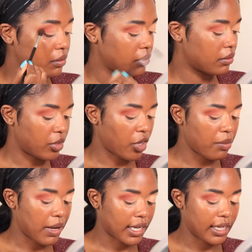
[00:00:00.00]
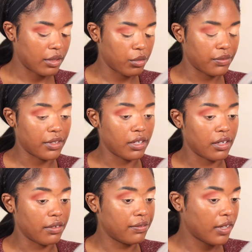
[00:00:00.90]
I'm going to go back in with
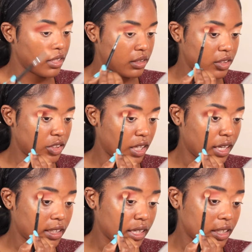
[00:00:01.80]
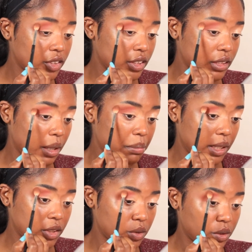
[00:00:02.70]
the first shade and just
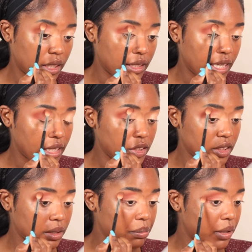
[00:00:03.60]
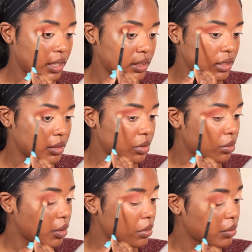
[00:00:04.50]
make sure that the edges are blended as
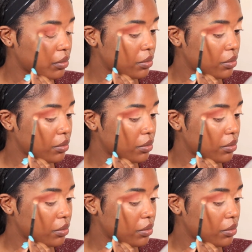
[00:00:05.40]
well.